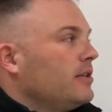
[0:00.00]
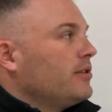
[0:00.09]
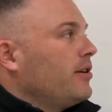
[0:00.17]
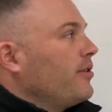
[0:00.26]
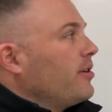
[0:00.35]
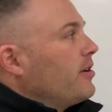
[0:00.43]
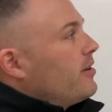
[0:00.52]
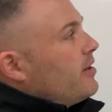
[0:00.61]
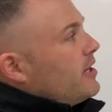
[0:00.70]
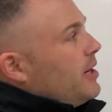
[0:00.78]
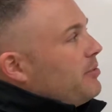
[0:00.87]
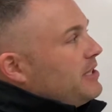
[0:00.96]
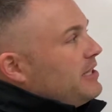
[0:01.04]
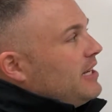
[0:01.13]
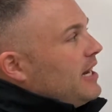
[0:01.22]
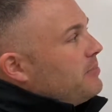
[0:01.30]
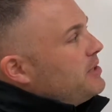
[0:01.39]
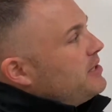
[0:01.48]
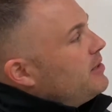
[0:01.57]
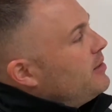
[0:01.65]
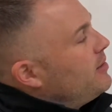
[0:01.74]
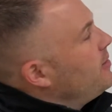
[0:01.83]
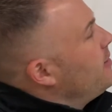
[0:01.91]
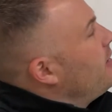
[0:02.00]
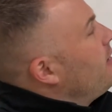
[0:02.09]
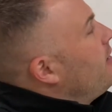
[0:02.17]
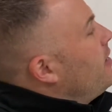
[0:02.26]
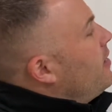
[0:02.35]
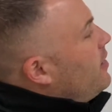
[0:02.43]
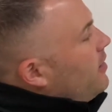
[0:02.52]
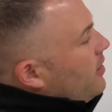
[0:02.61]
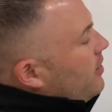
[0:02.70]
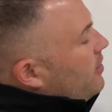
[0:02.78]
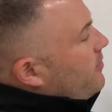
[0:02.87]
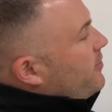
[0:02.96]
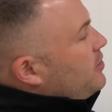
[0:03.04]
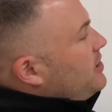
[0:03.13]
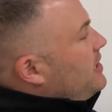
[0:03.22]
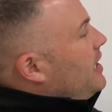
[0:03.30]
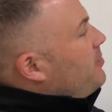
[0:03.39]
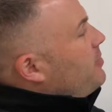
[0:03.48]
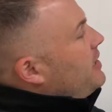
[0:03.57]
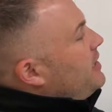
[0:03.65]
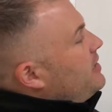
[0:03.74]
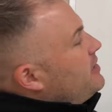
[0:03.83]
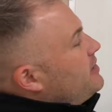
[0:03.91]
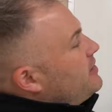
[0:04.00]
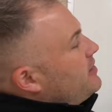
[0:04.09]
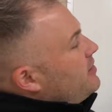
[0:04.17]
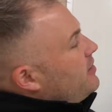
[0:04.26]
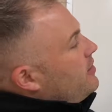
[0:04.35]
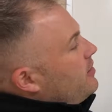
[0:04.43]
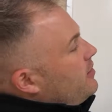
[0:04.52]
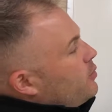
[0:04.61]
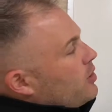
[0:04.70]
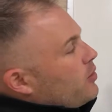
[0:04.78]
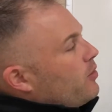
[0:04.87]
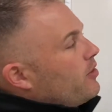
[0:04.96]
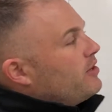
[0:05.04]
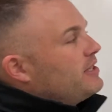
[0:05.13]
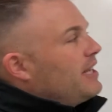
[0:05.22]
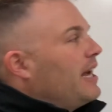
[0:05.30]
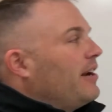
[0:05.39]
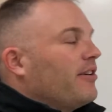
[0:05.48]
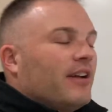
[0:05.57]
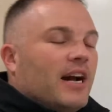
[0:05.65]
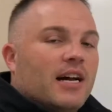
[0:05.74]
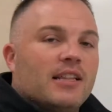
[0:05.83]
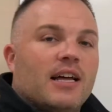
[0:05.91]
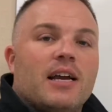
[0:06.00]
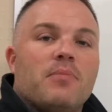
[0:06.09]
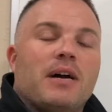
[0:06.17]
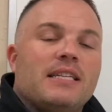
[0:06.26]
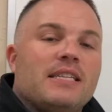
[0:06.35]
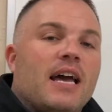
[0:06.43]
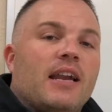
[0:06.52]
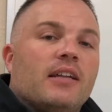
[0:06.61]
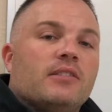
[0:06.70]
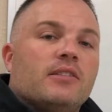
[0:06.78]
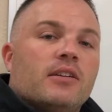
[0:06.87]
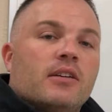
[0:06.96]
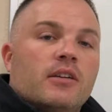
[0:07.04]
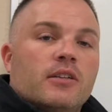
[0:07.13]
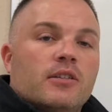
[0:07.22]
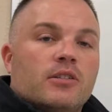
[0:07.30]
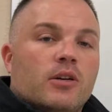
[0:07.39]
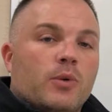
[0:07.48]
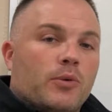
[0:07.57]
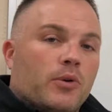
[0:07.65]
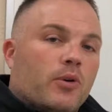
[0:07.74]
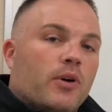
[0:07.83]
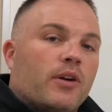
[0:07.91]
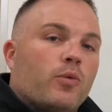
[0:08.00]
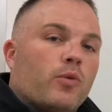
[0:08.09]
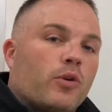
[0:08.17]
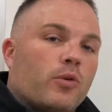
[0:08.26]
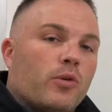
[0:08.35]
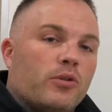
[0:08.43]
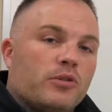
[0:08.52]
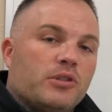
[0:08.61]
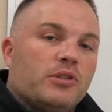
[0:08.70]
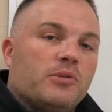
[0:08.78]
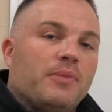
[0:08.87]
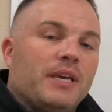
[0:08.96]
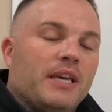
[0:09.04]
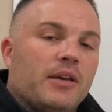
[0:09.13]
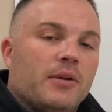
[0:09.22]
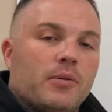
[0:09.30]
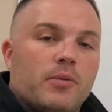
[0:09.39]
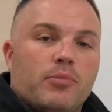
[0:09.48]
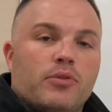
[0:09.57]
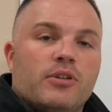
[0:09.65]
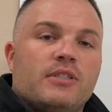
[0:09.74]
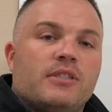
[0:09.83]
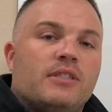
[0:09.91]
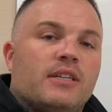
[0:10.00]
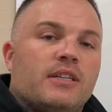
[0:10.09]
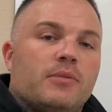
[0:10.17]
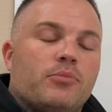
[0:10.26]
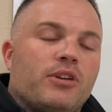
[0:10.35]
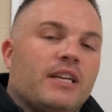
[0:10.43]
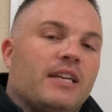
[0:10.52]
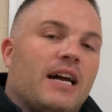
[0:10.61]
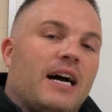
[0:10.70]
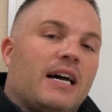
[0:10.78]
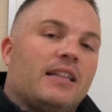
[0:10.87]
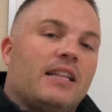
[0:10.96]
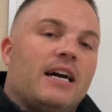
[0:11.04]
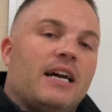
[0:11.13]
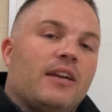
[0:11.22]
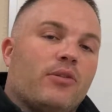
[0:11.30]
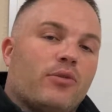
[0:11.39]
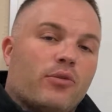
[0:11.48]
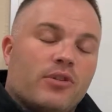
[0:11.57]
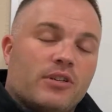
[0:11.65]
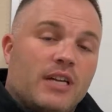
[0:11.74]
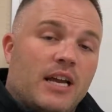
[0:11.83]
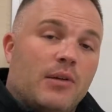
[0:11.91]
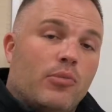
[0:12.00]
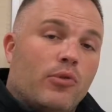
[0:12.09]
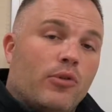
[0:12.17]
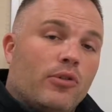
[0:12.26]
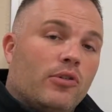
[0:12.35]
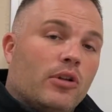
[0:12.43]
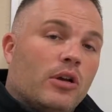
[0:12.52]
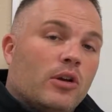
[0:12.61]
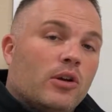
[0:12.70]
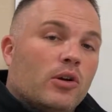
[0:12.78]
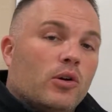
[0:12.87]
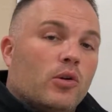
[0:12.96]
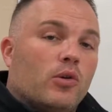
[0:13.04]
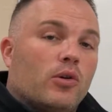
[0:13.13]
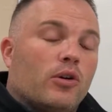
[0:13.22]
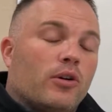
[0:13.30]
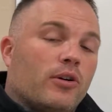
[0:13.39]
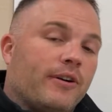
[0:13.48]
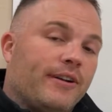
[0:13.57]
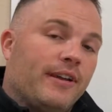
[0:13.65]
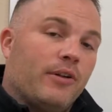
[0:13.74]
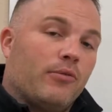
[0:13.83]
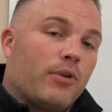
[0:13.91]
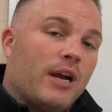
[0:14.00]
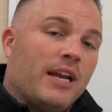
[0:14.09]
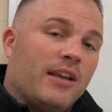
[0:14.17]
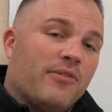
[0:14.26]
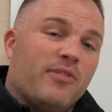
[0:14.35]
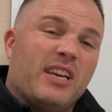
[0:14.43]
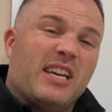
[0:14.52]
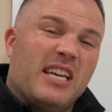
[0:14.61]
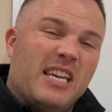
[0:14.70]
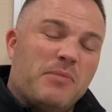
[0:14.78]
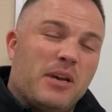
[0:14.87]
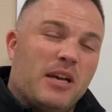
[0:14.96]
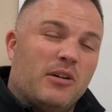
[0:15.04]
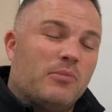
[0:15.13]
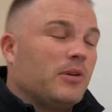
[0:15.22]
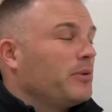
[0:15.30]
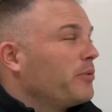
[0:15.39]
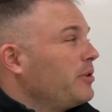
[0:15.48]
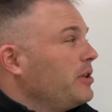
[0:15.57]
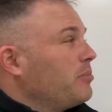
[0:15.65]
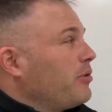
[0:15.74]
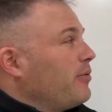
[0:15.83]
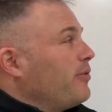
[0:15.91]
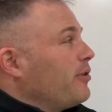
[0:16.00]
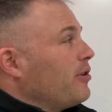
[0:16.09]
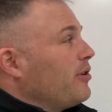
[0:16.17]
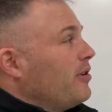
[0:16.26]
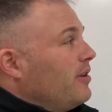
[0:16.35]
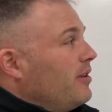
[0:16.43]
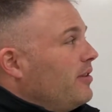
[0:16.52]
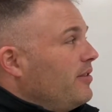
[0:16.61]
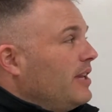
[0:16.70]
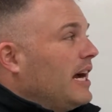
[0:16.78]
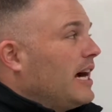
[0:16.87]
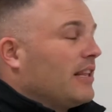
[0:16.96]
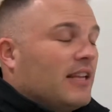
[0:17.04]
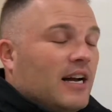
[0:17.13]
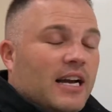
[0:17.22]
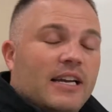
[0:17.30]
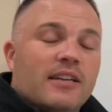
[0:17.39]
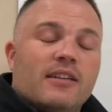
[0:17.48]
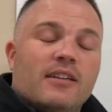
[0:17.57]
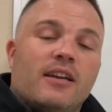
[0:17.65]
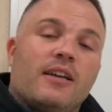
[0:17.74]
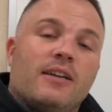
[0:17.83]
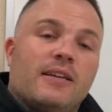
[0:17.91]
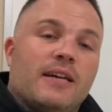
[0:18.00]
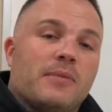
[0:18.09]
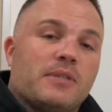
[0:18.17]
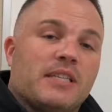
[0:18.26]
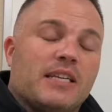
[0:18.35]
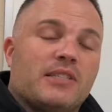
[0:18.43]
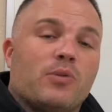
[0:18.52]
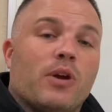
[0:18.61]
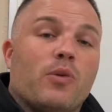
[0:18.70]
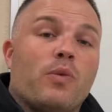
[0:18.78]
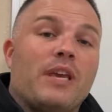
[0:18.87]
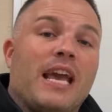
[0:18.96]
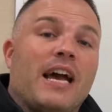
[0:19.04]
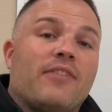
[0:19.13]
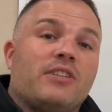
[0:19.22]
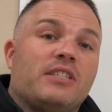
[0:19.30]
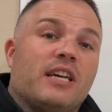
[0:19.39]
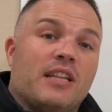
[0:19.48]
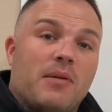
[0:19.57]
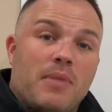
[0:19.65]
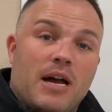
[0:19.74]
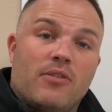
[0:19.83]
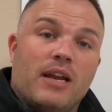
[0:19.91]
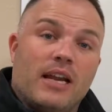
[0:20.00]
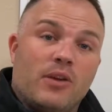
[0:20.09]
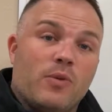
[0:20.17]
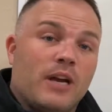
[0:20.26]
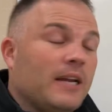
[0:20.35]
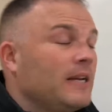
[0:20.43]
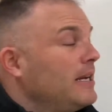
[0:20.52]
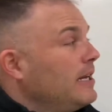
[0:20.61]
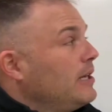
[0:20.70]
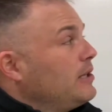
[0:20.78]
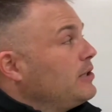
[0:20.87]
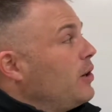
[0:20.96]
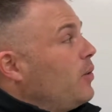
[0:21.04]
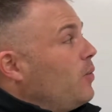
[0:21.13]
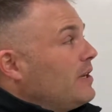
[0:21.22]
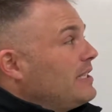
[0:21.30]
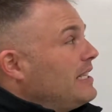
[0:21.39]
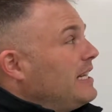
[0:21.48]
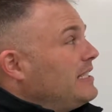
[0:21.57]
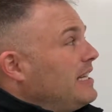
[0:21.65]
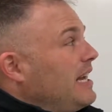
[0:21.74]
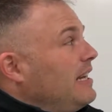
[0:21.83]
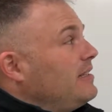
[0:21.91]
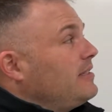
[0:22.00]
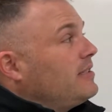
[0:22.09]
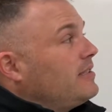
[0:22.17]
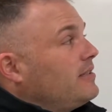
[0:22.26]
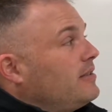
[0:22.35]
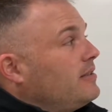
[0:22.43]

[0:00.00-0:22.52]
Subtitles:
So there are a couple of steps. The first step is the work order is entered online by tenants. So we require work orders to be put in online through their tenant portal or in writing via email, but we really prefer the online because that's the way we have to send them out anyway. So once that tenant